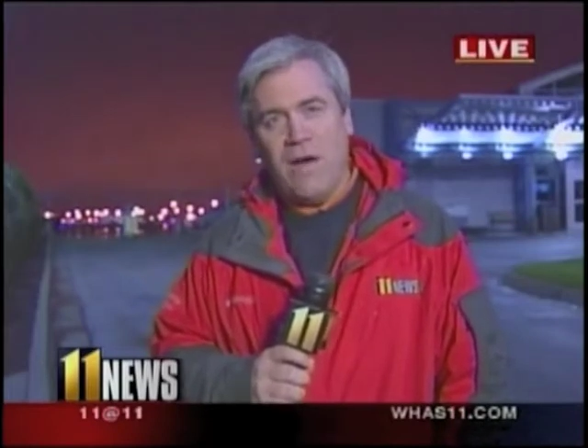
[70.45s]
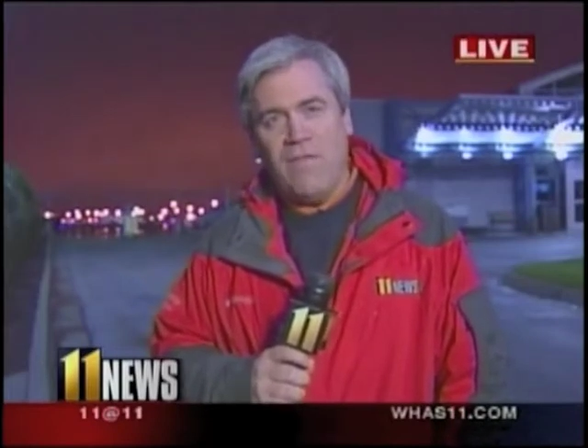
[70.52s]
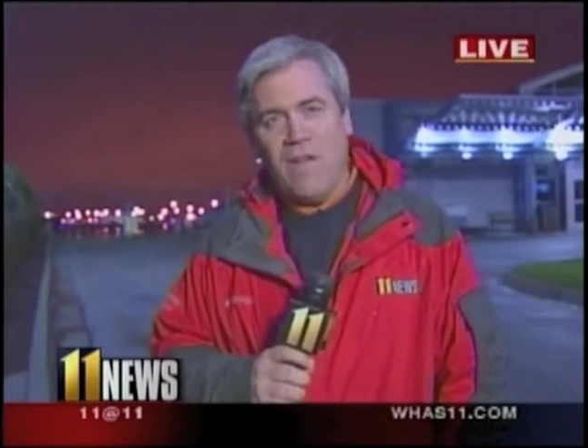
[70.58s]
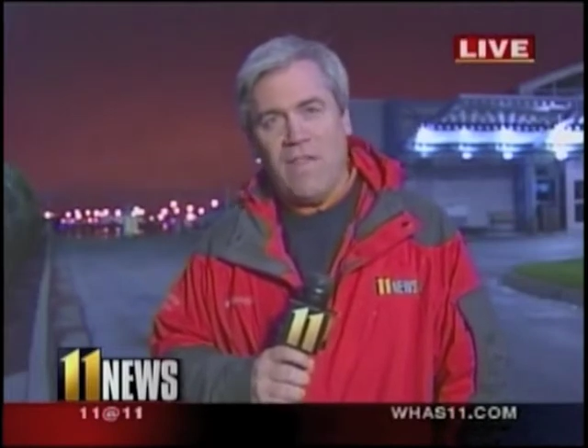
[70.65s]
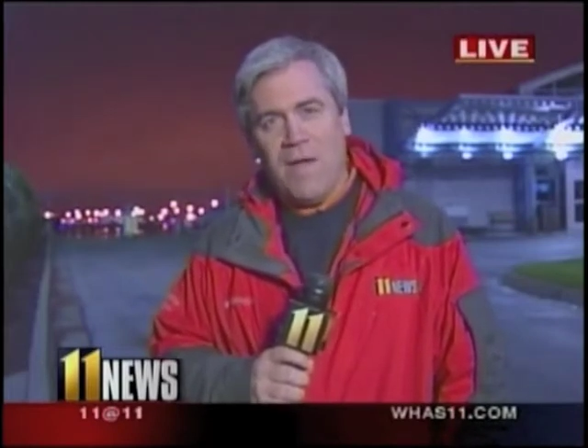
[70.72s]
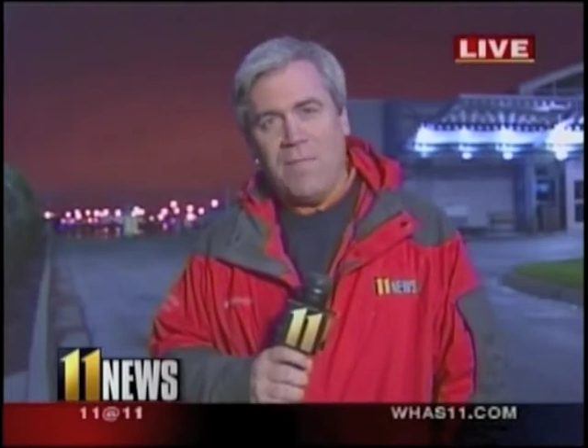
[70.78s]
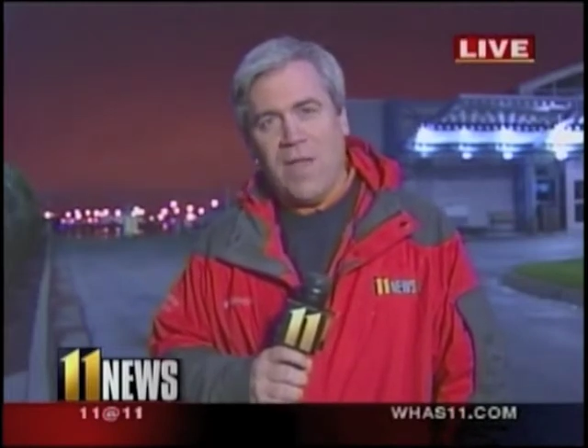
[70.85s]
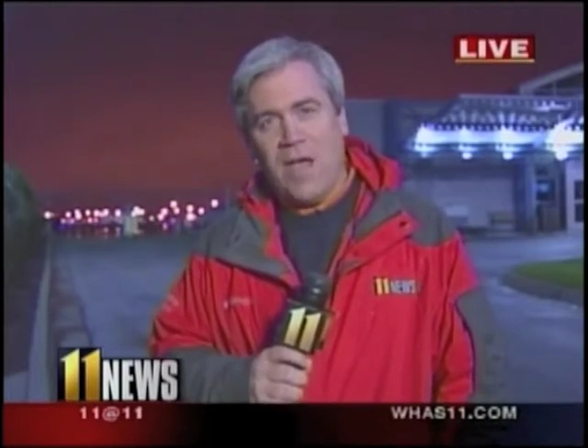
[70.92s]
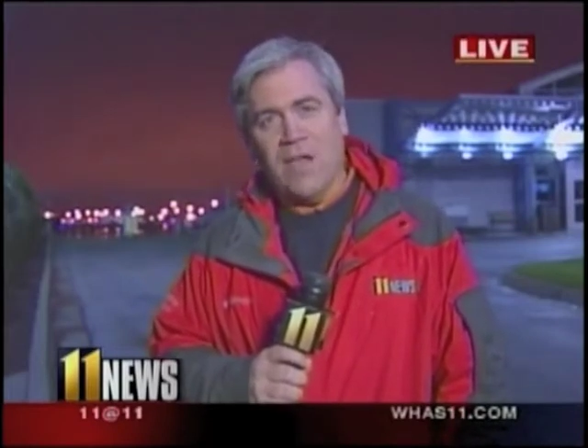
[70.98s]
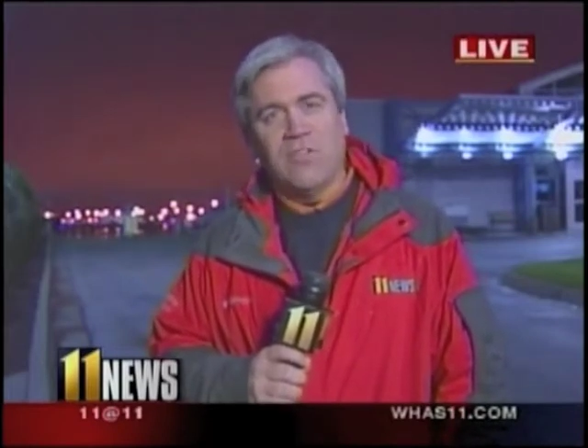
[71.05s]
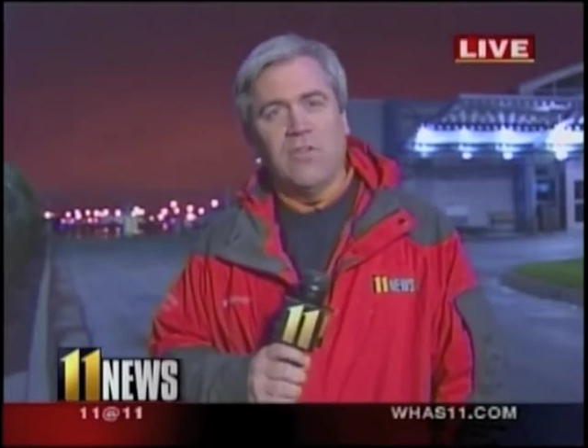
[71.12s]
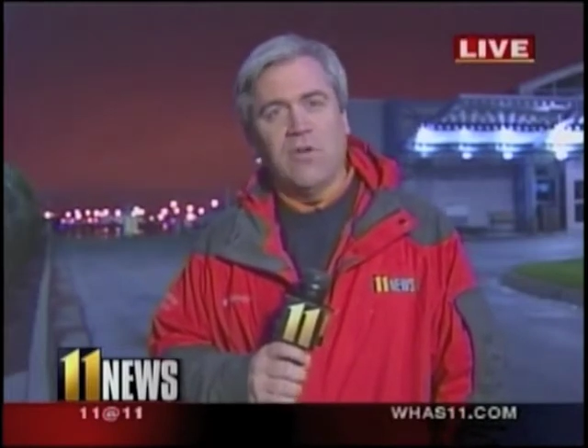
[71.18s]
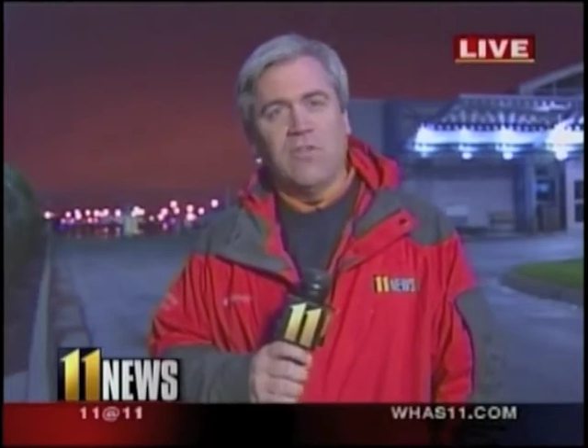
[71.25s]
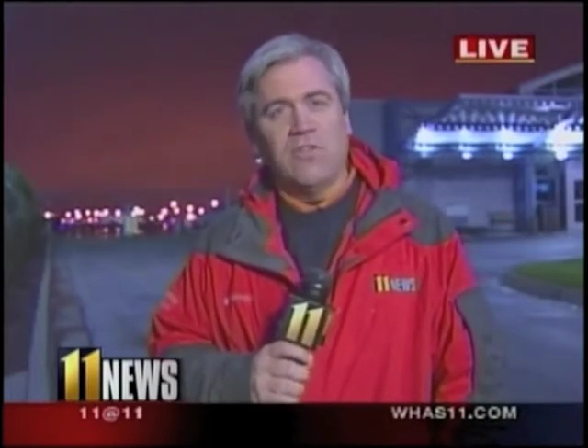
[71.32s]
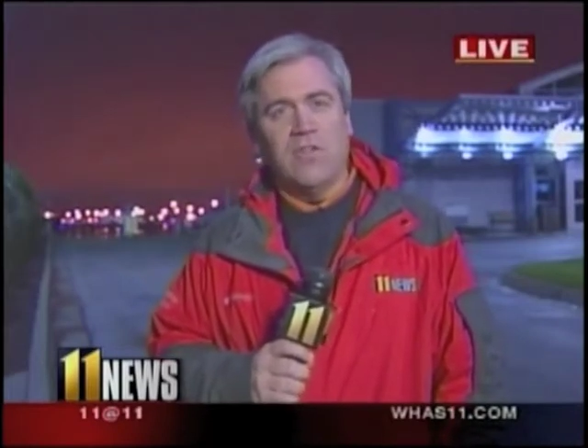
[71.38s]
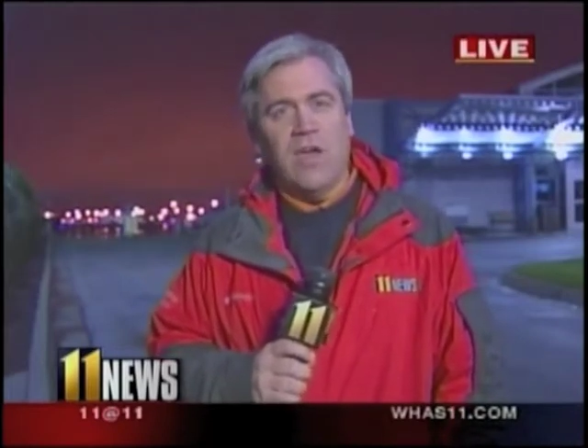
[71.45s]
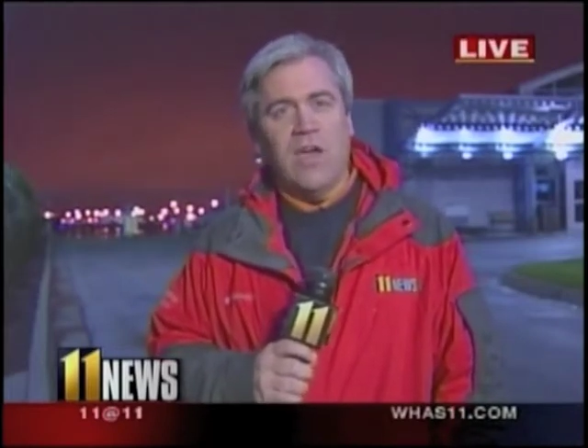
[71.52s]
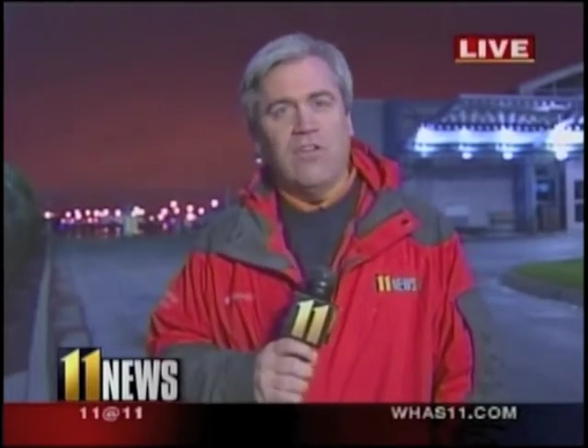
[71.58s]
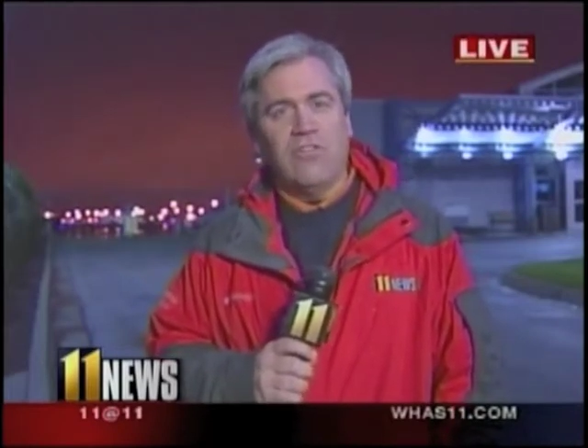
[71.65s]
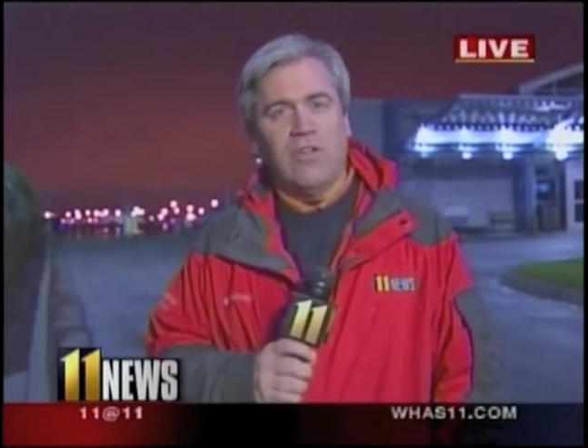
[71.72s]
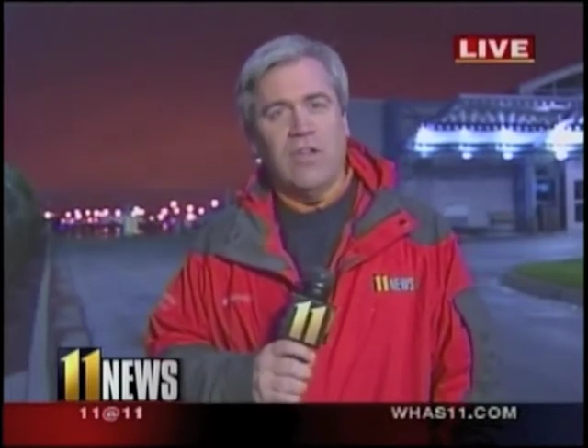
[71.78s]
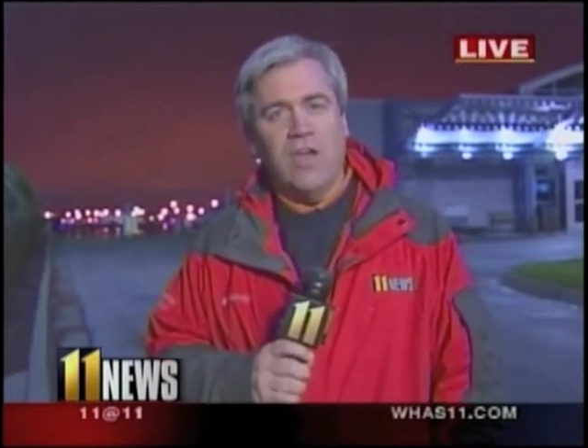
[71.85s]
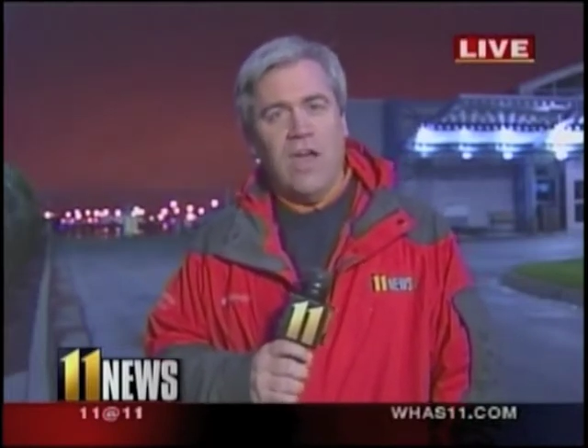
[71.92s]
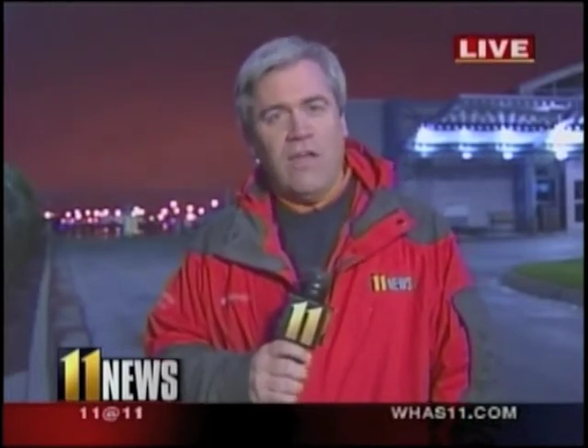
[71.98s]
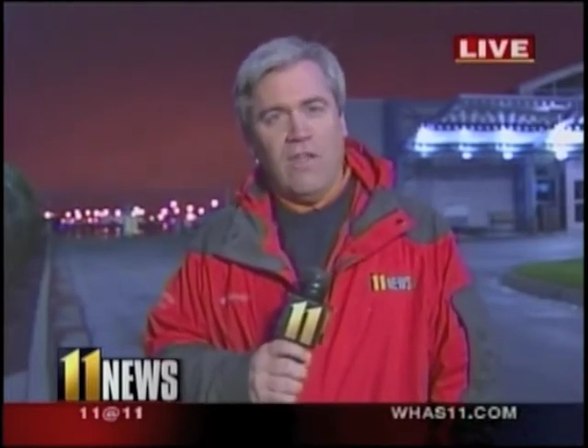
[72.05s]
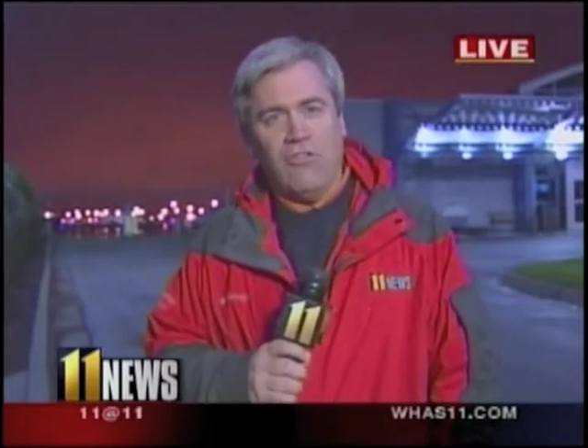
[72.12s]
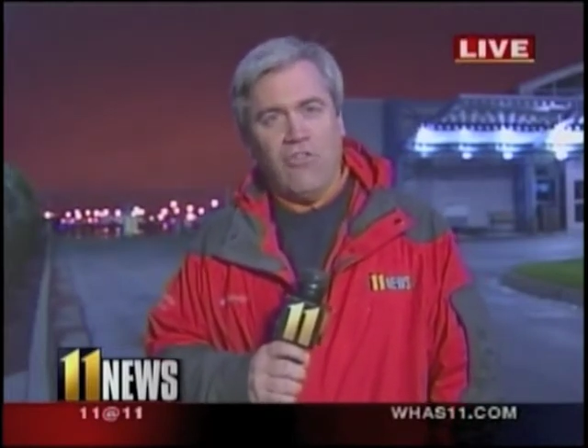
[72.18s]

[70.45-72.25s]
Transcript: of the Alumni Association